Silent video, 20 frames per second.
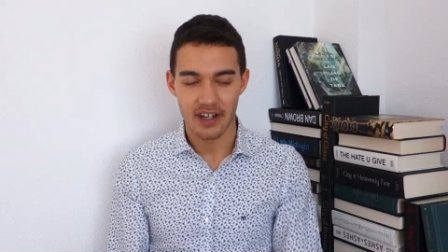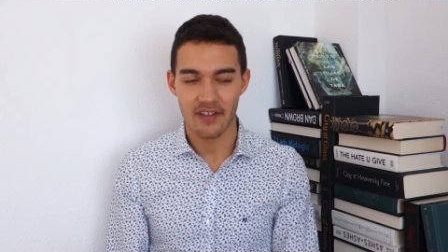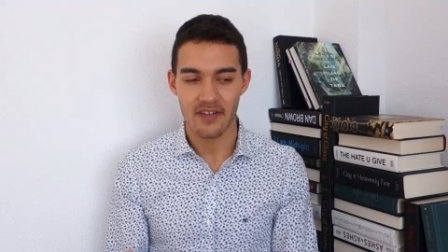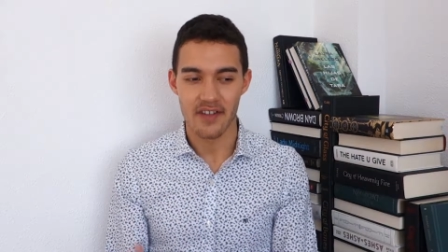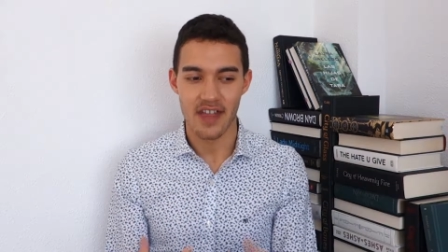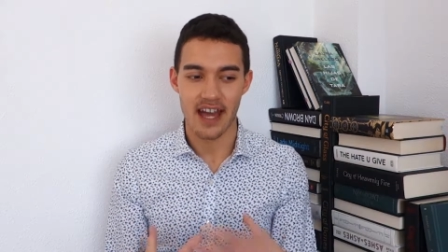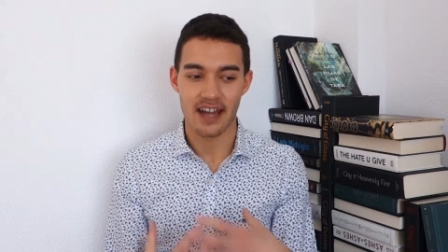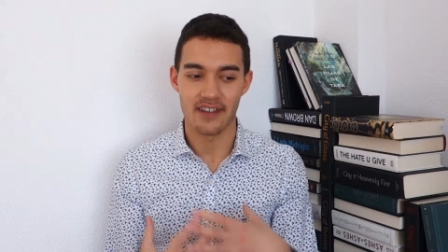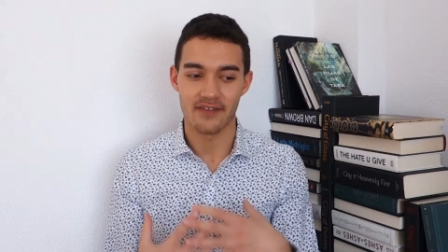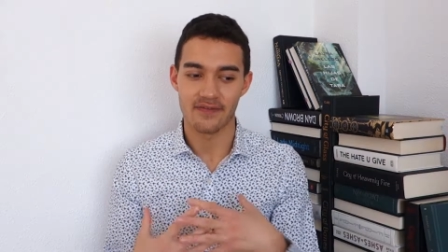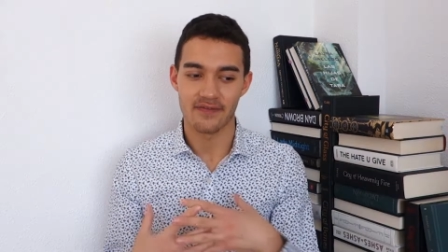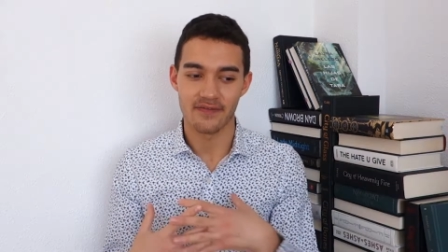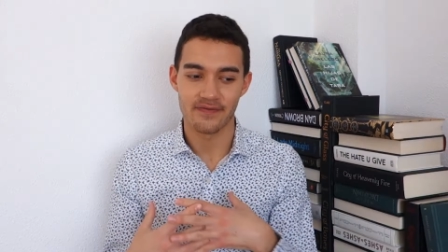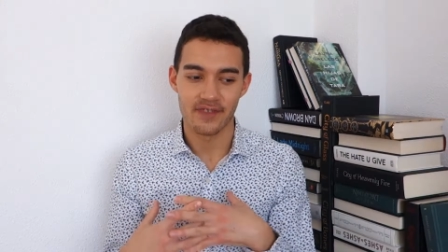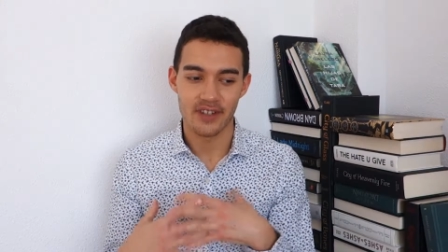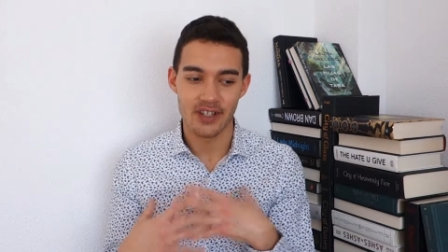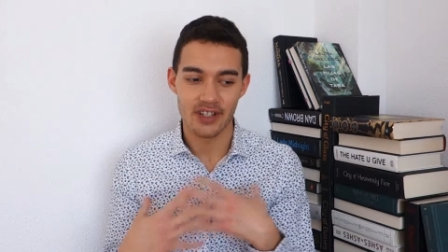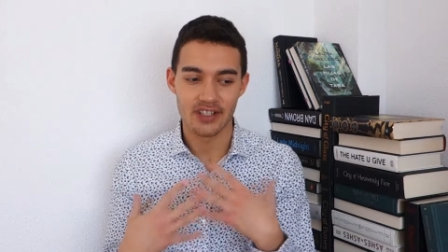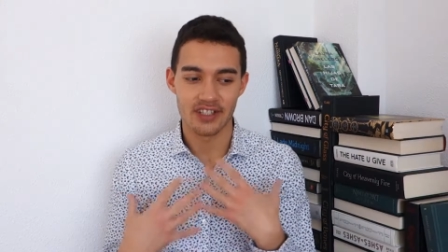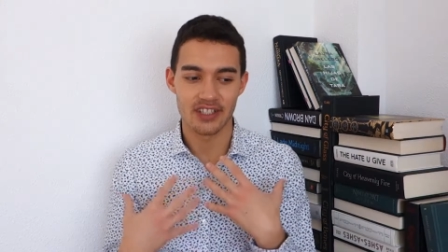of that
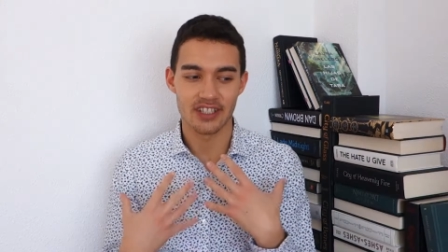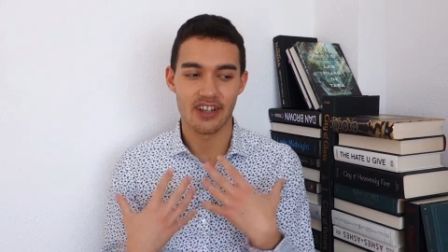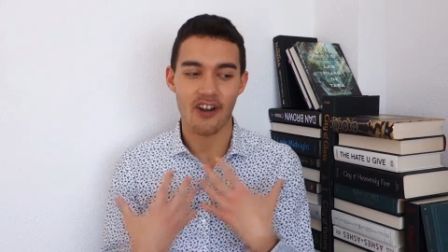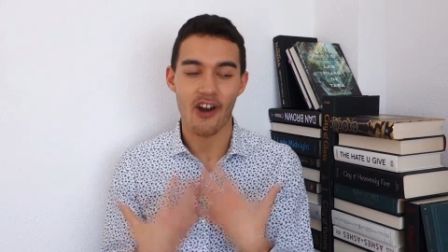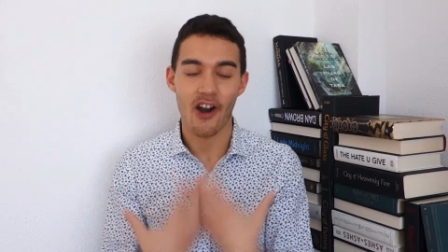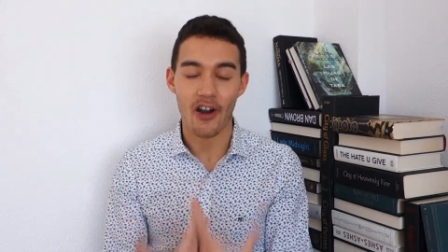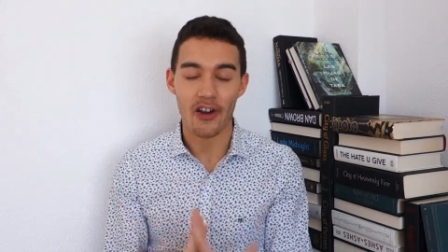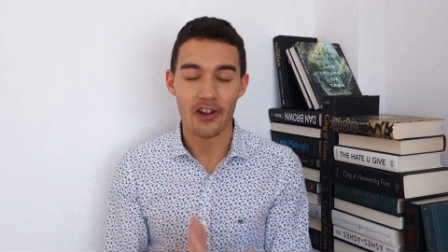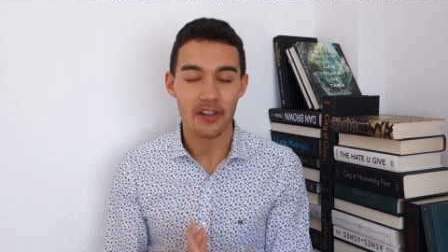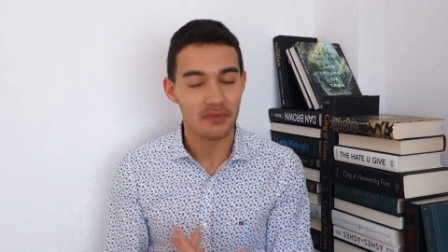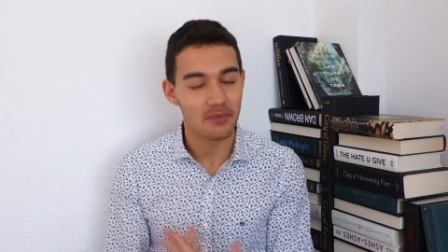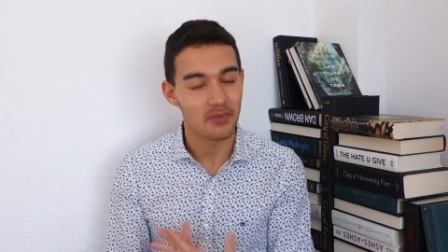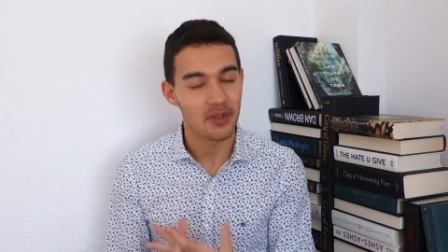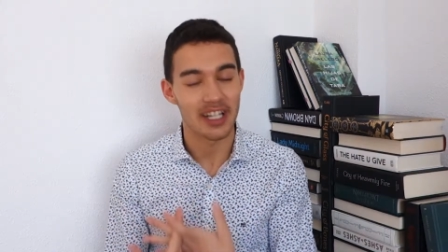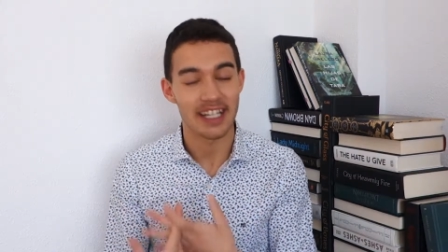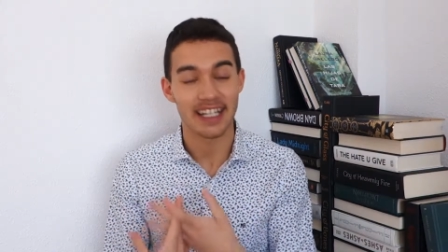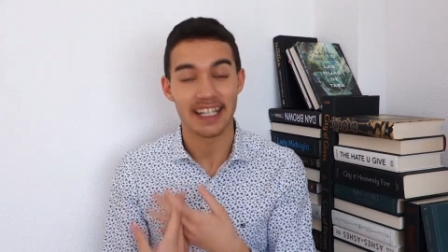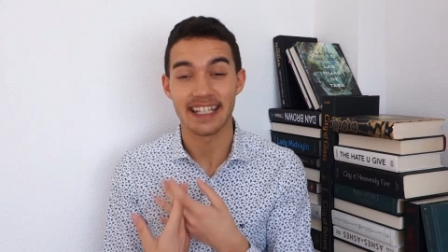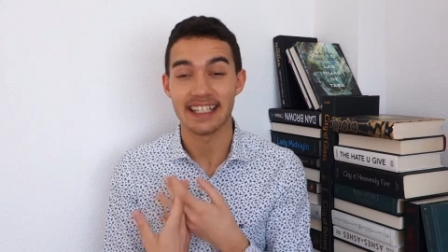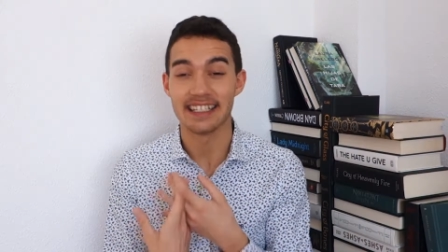first
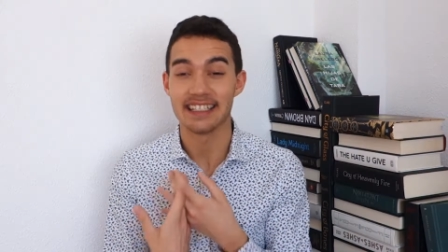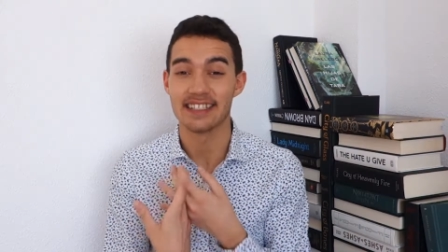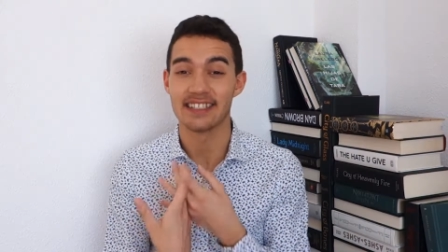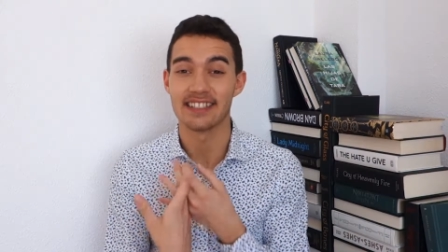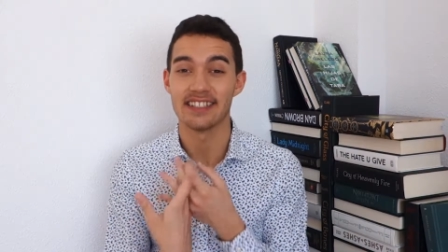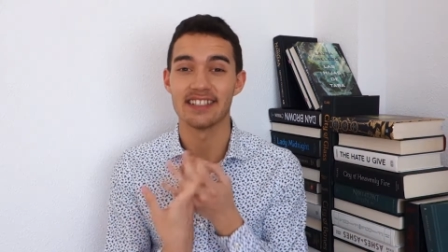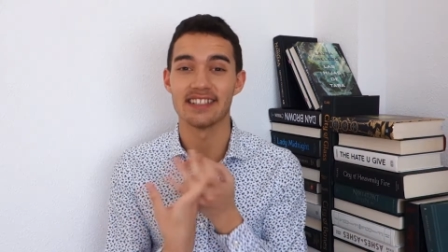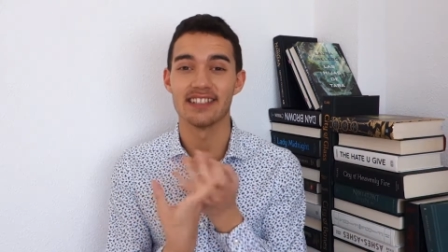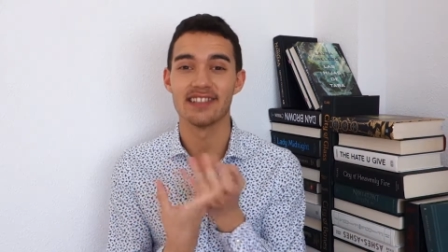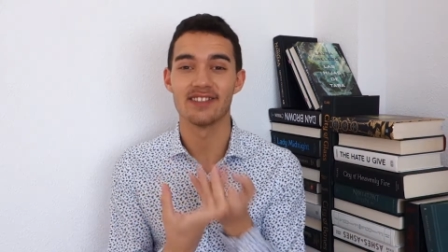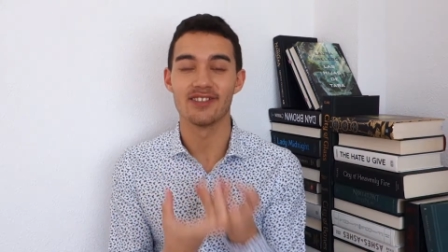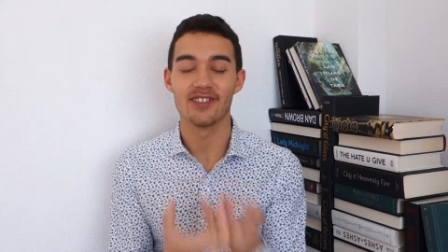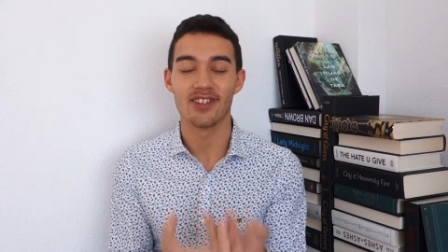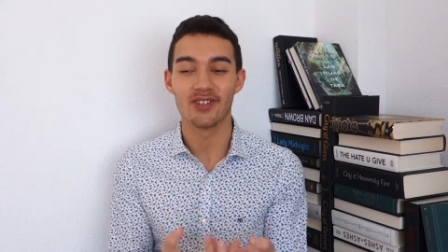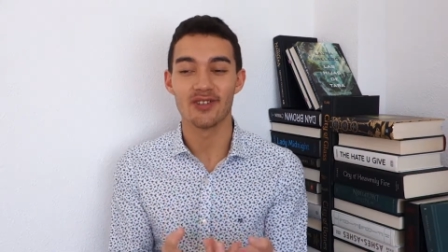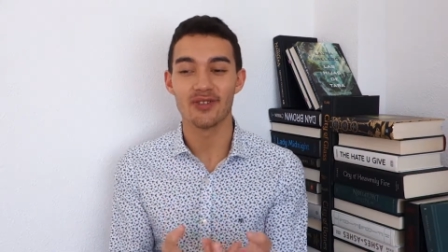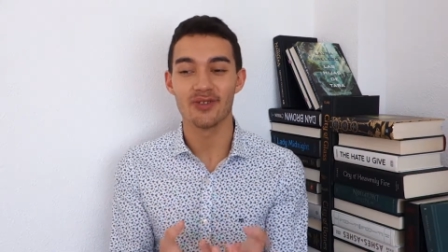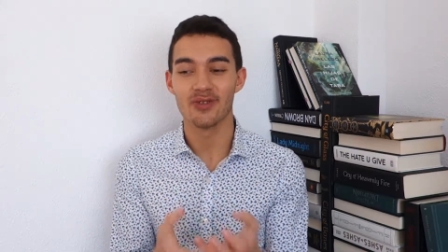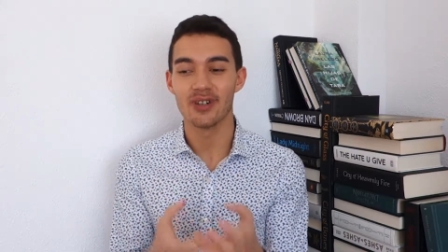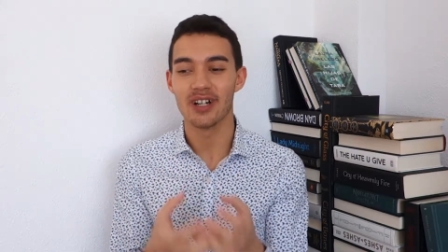heartbreak is just
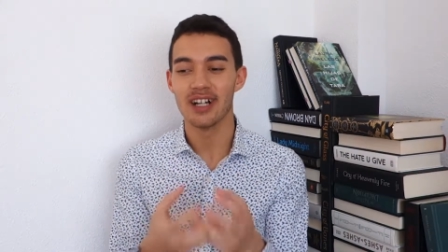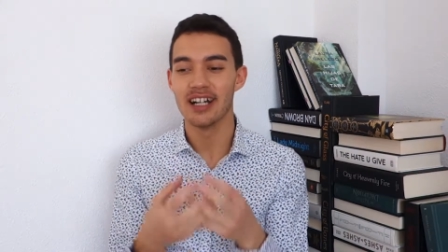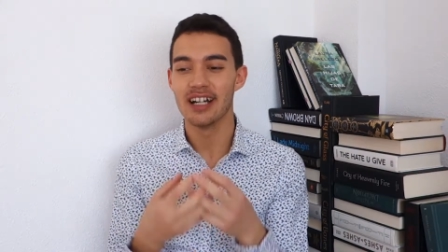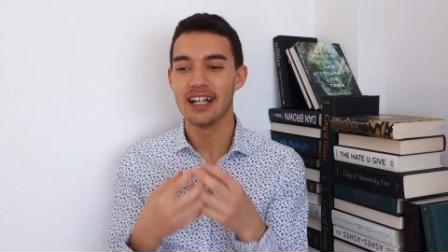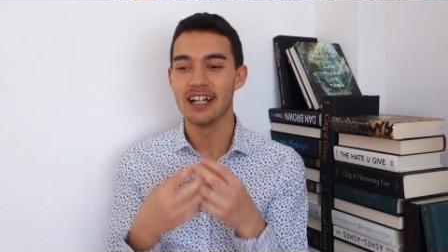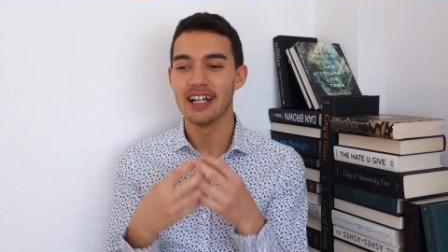so